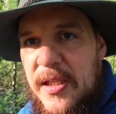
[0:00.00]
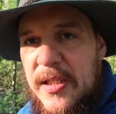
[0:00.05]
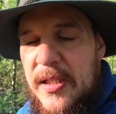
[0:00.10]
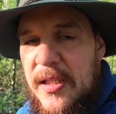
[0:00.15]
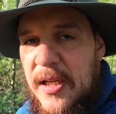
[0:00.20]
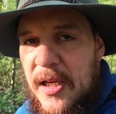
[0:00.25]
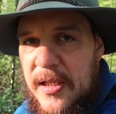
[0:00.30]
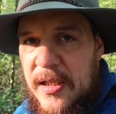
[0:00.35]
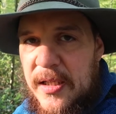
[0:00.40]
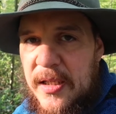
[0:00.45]

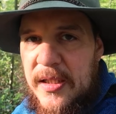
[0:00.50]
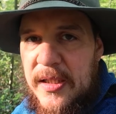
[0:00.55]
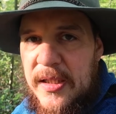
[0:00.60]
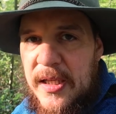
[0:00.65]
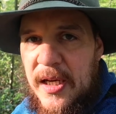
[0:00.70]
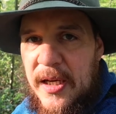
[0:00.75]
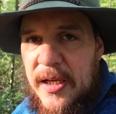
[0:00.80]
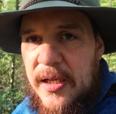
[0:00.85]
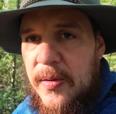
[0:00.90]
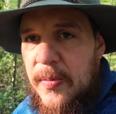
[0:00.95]
study
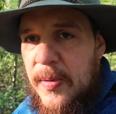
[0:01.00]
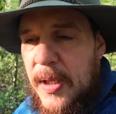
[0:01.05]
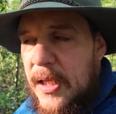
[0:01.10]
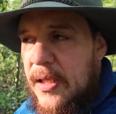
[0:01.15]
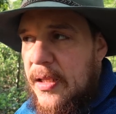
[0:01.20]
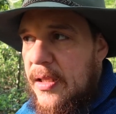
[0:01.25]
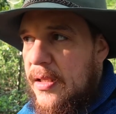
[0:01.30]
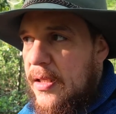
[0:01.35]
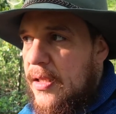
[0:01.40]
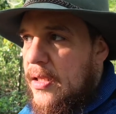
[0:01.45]
design?
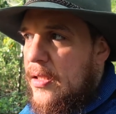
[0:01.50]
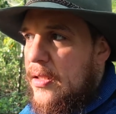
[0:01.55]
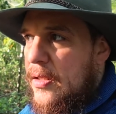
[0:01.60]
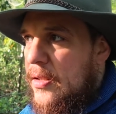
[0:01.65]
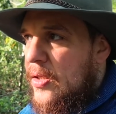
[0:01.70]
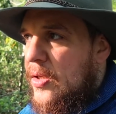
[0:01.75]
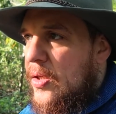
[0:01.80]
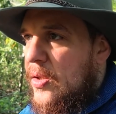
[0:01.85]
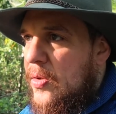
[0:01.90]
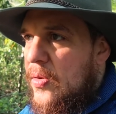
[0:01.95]
Well,
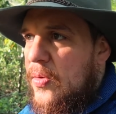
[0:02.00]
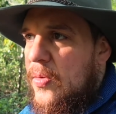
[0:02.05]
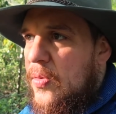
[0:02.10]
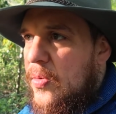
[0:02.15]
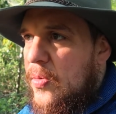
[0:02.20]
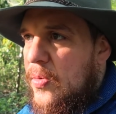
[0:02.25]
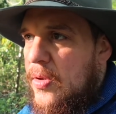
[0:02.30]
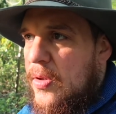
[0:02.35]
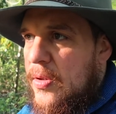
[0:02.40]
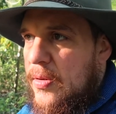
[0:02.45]

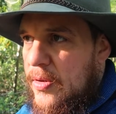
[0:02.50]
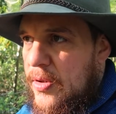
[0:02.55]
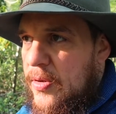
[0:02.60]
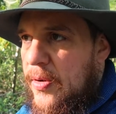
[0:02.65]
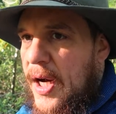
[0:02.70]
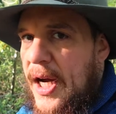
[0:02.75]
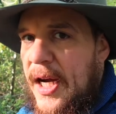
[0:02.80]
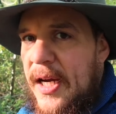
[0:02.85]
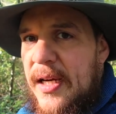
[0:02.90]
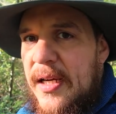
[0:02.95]
you're
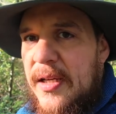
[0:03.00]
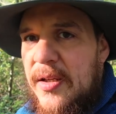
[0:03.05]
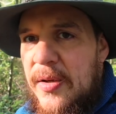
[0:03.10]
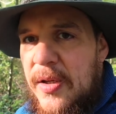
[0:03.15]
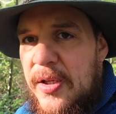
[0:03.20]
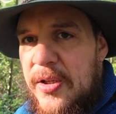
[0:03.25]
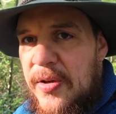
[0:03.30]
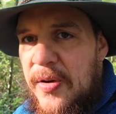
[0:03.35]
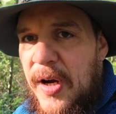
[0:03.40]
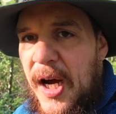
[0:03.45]

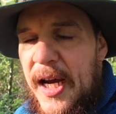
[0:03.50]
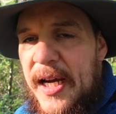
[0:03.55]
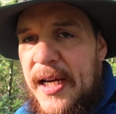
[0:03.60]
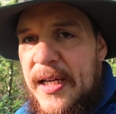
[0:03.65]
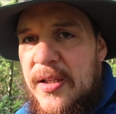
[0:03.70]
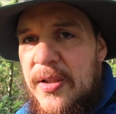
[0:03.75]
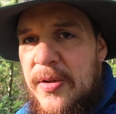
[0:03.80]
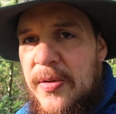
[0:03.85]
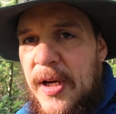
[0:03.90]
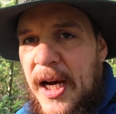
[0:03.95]

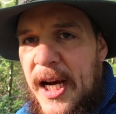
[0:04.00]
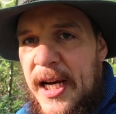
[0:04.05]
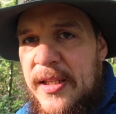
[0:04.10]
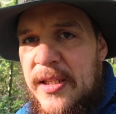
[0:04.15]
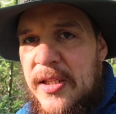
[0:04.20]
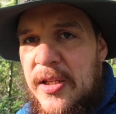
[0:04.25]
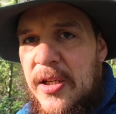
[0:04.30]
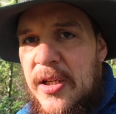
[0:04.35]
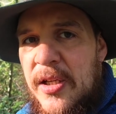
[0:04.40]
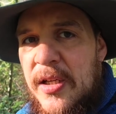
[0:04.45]
trying to
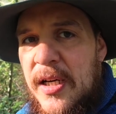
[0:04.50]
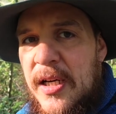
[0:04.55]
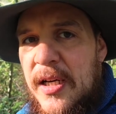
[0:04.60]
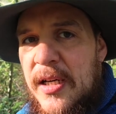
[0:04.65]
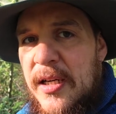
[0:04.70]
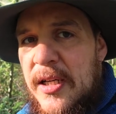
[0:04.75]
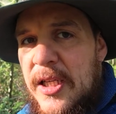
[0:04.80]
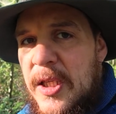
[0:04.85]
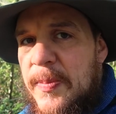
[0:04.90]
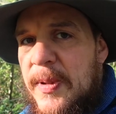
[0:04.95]
answer
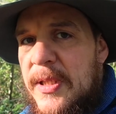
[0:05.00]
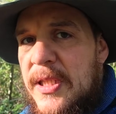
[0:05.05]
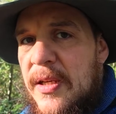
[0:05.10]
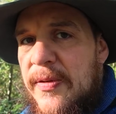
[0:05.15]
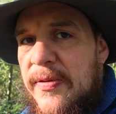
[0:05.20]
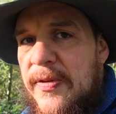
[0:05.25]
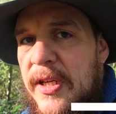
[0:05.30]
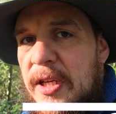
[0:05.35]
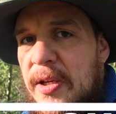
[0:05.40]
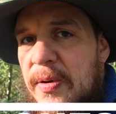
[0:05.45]
a
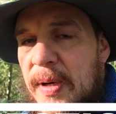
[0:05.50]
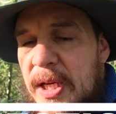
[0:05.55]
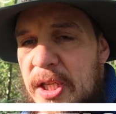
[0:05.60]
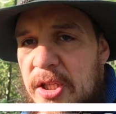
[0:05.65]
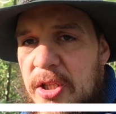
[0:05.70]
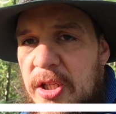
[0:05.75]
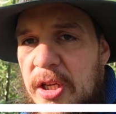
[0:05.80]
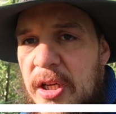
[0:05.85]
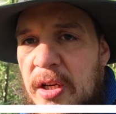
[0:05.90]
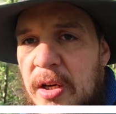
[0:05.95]
specific
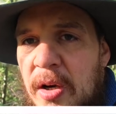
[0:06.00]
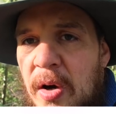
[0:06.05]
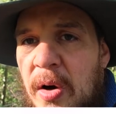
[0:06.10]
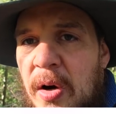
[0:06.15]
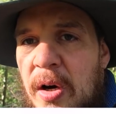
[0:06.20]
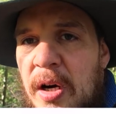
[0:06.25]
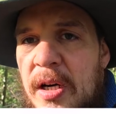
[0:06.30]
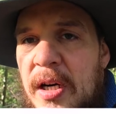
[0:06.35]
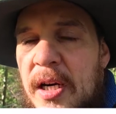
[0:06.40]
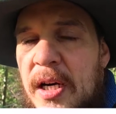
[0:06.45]
question
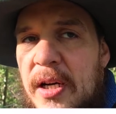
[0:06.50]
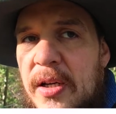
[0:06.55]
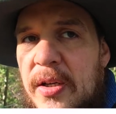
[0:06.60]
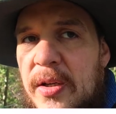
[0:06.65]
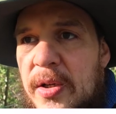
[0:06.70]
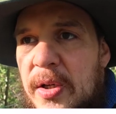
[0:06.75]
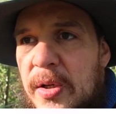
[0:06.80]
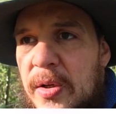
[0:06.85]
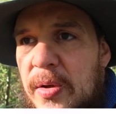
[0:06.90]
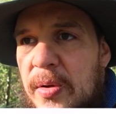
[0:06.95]
or
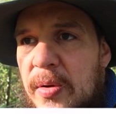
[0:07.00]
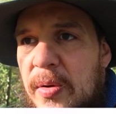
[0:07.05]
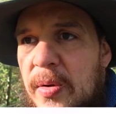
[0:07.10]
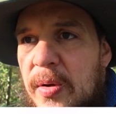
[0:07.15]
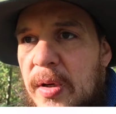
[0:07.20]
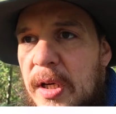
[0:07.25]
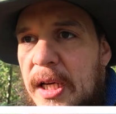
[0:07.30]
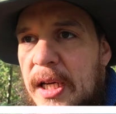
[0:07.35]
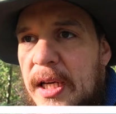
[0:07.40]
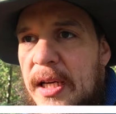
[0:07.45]

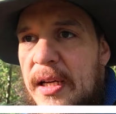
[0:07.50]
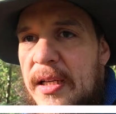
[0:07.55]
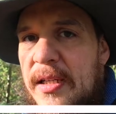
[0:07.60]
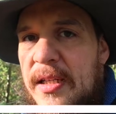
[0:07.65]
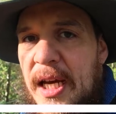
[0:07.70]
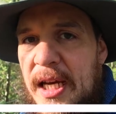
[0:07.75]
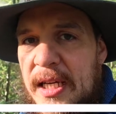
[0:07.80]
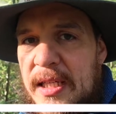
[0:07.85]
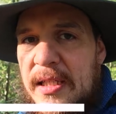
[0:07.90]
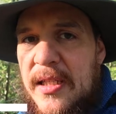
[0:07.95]
to
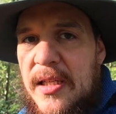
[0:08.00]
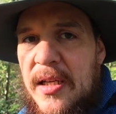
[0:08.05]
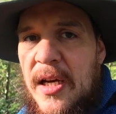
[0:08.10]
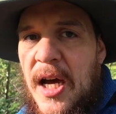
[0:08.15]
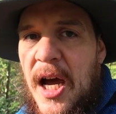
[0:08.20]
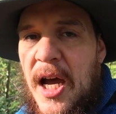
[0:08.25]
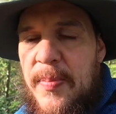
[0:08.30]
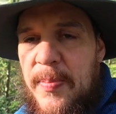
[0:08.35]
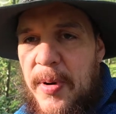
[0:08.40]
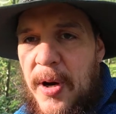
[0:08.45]
test a
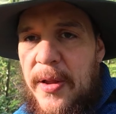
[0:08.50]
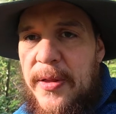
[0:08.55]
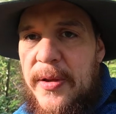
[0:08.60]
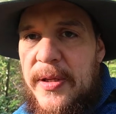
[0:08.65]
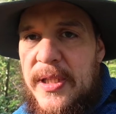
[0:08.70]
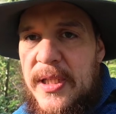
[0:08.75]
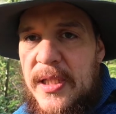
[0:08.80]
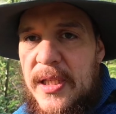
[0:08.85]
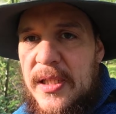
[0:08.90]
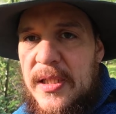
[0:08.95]

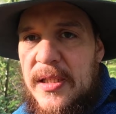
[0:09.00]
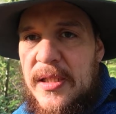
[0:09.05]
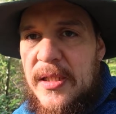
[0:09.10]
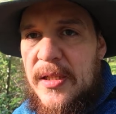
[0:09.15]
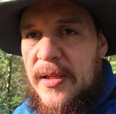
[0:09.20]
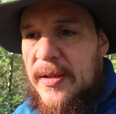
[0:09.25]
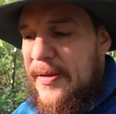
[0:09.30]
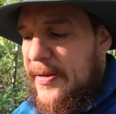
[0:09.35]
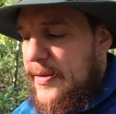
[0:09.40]
hypothesis.